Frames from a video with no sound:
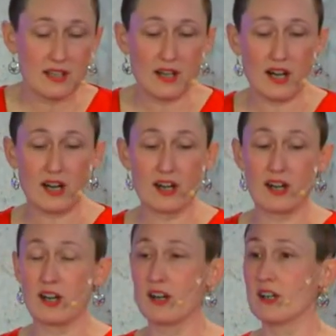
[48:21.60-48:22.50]

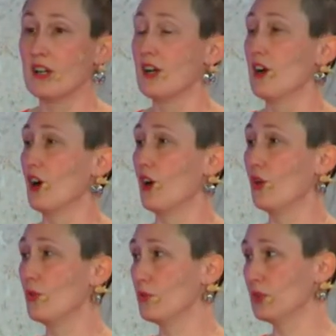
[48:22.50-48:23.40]
our
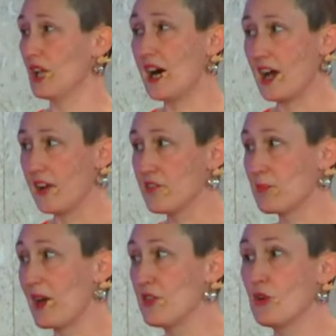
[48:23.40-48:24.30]
own lives
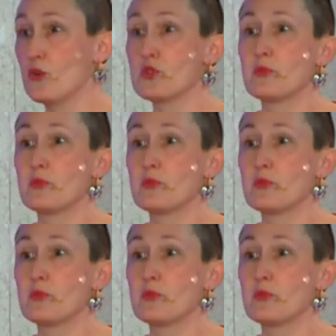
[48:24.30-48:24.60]
by those